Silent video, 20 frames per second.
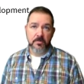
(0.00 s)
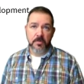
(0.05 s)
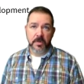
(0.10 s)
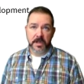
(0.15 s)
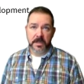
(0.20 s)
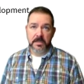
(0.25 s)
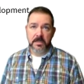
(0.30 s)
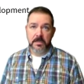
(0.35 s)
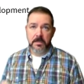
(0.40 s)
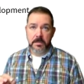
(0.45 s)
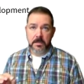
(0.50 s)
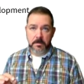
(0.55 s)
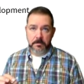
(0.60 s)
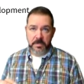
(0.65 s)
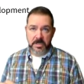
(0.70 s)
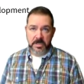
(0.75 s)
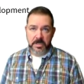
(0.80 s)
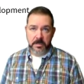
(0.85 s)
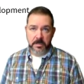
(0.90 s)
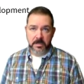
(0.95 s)
But
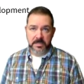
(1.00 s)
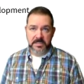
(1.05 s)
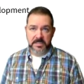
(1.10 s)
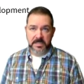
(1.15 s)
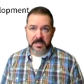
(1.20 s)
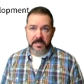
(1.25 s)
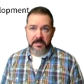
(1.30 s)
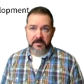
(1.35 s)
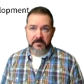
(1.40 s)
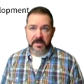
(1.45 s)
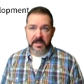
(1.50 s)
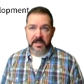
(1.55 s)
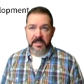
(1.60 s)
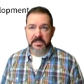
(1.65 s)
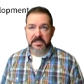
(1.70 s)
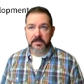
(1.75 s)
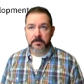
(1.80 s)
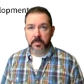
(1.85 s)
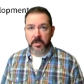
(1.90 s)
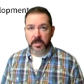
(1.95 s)
Media Arts 10
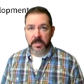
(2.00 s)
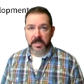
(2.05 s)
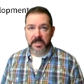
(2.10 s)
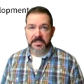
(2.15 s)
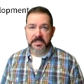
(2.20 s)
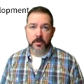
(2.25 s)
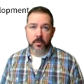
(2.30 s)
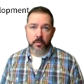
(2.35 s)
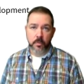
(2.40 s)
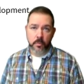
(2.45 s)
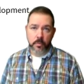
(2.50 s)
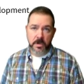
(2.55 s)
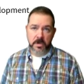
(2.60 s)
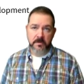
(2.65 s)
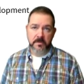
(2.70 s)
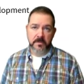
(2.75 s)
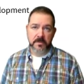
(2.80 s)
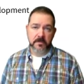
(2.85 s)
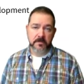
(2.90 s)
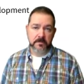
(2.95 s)
Advanced plus
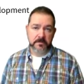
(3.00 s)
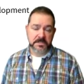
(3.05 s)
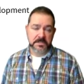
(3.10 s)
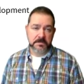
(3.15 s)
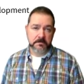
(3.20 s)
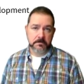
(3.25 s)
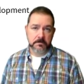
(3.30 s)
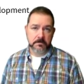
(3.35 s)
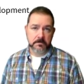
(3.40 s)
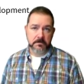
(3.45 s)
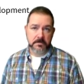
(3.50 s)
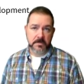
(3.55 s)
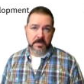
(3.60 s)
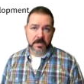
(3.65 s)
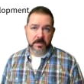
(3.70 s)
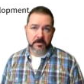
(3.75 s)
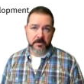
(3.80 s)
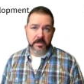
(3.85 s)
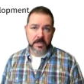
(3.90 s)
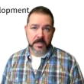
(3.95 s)
one of those
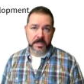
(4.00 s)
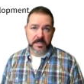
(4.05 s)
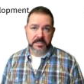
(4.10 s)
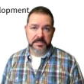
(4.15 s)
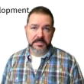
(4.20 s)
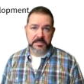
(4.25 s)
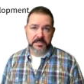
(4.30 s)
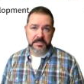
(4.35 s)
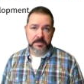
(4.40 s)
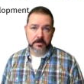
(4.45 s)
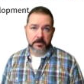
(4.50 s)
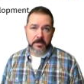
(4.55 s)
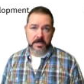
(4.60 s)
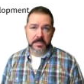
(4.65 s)
other classes.